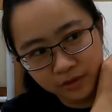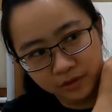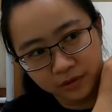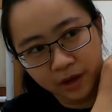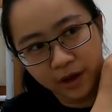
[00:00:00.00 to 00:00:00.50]

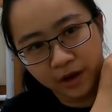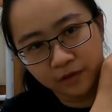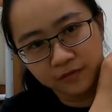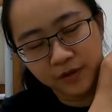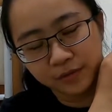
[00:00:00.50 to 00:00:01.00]
that I
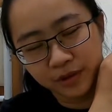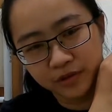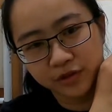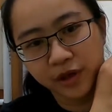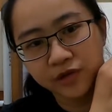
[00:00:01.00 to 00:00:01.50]
have in my
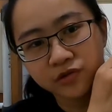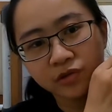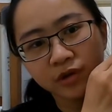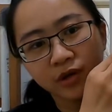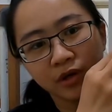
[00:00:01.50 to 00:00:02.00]

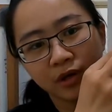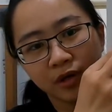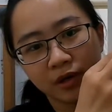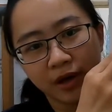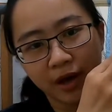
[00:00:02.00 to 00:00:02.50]
stash,
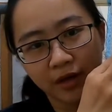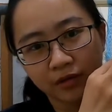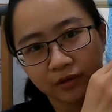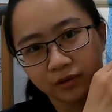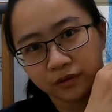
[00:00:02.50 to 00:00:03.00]

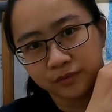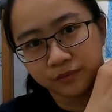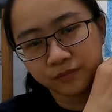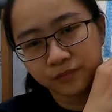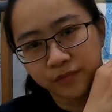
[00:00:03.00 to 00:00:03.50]
and